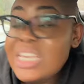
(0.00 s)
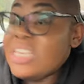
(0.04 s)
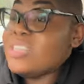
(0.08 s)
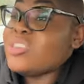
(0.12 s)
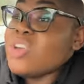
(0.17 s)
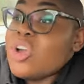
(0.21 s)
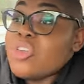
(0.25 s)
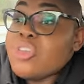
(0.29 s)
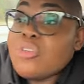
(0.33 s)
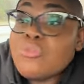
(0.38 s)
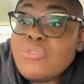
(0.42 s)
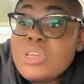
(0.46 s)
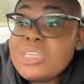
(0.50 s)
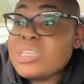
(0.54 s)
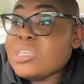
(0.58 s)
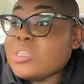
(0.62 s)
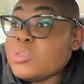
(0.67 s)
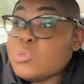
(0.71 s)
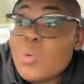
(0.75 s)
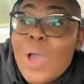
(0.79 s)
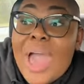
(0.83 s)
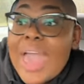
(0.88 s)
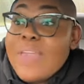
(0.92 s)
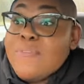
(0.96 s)
These are the
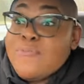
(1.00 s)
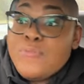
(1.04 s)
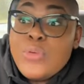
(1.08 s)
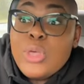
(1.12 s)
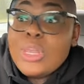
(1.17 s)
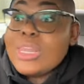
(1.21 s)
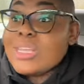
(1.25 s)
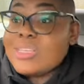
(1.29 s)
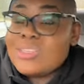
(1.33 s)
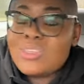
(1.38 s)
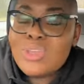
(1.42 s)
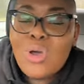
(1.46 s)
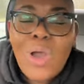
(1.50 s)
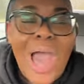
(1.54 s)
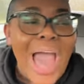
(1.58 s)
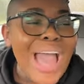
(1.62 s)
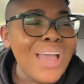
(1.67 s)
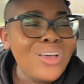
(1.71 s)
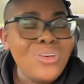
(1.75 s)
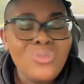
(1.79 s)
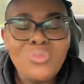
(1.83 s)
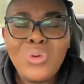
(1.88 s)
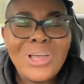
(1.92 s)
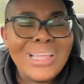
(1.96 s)
reasons why I feel as though,
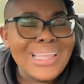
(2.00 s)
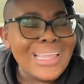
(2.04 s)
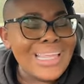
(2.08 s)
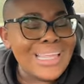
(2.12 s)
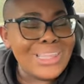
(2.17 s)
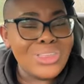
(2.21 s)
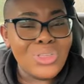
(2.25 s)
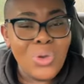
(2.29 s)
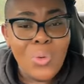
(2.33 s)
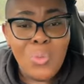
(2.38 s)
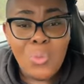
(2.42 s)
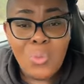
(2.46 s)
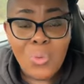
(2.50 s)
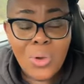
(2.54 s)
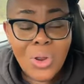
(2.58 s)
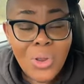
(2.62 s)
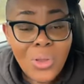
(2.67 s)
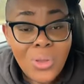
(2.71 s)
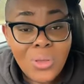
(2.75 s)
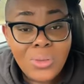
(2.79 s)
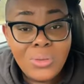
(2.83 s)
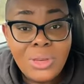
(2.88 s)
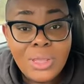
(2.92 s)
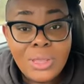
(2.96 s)
I, what in the
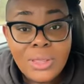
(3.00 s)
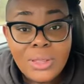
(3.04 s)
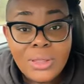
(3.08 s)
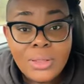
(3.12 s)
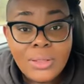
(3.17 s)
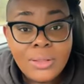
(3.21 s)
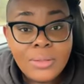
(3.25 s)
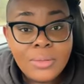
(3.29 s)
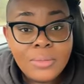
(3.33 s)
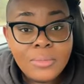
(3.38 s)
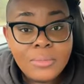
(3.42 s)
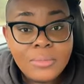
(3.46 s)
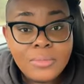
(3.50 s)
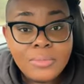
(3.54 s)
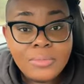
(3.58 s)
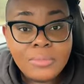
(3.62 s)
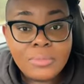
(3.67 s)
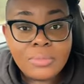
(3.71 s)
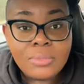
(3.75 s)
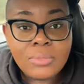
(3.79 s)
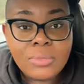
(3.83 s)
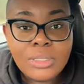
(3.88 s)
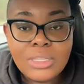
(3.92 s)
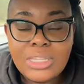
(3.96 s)
world?
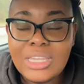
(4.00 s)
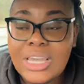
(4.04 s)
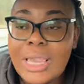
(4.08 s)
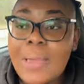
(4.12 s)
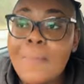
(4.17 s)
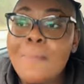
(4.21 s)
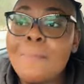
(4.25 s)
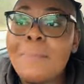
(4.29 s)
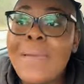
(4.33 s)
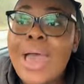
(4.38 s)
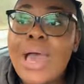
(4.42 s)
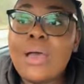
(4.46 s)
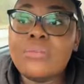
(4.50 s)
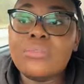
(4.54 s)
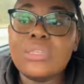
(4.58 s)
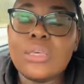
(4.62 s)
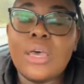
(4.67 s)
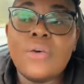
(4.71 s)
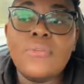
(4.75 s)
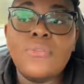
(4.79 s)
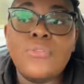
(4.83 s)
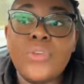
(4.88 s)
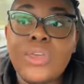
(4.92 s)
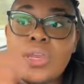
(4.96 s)
The
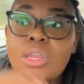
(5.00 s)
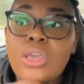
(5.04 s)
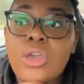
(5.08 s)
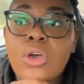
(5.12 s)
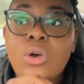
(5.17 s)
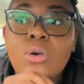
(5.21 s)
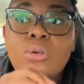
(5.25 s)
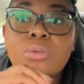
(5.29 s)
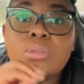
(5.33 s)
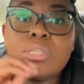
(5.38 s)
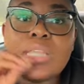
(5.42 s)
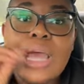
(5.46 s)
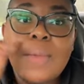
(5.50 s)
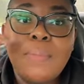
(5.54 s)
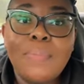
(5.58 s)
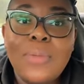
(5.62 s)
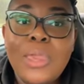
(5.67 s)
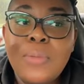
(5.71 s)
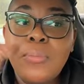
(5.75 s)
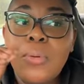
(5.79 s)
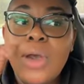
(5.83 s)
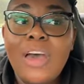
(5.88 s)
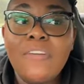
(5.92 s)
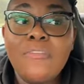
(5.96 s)
amount of videos
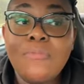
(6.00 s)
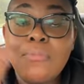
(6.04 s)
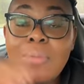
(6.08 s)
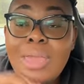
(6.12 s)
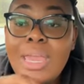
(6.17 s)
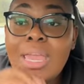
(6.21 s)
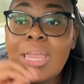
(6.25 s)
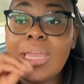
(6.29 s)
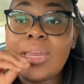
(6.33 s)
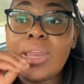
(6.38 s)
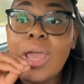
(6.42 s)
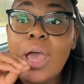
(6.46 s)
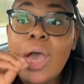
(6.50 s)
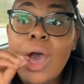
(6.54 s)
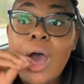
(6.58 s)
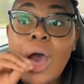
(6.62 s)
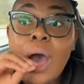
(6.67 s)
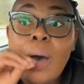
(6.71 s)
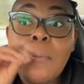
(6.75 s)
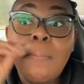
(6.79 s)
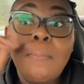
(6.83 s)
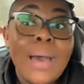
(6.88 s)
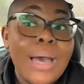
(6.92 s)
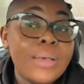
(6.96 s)
that people have made
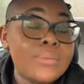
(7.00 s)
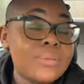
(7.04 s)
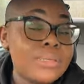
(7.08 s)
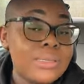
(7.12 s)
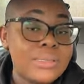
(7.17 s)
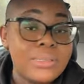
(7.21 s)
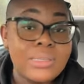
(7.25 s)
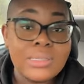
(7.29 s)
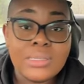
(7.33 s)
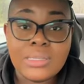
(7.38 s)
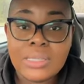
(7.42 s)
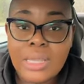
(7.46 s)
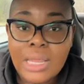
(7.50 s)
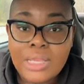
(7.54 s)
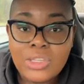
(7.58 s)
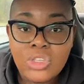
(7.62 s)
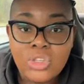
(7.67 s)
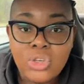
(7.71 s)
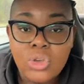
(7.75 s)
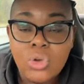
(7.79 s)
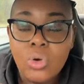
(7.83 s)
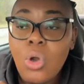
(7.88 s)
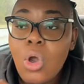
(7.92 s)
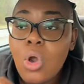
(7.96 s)
about Sister
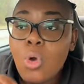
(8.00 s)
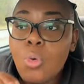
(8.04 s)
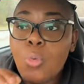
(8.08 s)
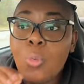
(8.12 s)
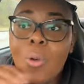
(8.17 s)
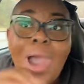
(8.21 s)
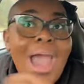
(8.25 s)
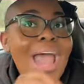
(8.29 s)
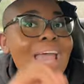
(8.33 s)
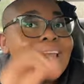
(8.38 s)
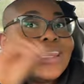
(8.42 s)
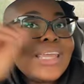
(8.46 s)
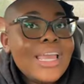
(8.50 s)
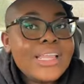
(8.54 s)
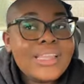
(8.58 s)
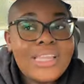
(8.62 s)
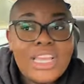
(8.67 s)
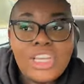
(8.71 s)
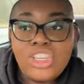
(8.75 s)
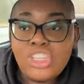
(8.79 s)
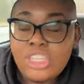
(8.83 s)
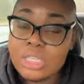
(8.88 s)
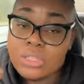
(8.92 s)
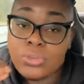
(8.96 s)
Celestial, why they
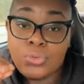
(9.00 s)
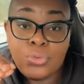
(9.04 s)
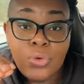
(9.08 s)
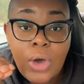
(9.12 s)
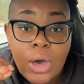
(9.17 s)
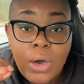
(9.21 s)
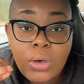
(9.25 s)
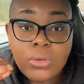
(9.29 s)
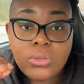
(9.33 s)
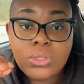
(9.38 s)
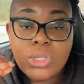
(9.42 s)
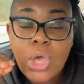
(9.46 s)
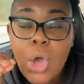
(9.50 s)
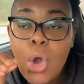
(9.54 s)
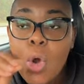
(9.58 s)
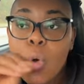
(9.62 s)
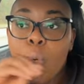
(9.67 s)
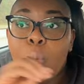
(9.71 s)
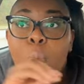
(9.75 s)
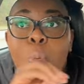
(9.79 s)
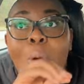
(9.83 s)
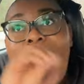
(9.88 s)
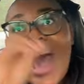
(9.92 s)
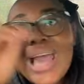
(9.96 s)
think she's false,
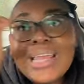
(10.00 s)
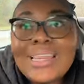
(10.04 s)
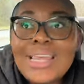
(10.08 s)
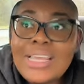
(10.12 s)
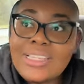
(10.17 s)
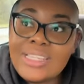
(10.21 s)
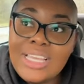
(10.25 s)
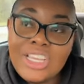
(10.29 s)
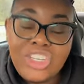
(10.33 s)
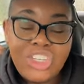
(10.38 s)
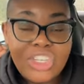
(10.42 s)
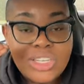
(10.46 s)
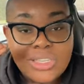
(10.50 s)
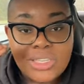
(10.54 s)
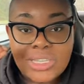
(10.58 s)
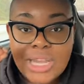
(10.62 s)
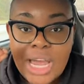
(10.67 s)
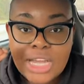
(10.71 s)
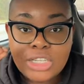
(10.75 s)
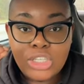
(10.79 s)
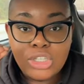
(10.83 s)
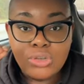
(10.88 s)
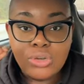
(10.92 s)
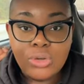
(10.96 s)
why they think she's
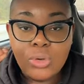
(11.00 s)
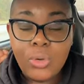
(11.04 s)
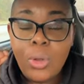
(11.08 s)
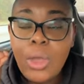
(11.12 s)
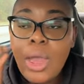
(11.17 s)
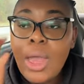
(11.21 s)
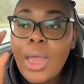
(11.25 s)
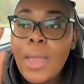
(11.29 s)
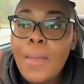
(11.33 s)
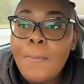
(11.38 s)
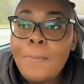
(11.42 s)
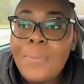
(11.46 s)
not true.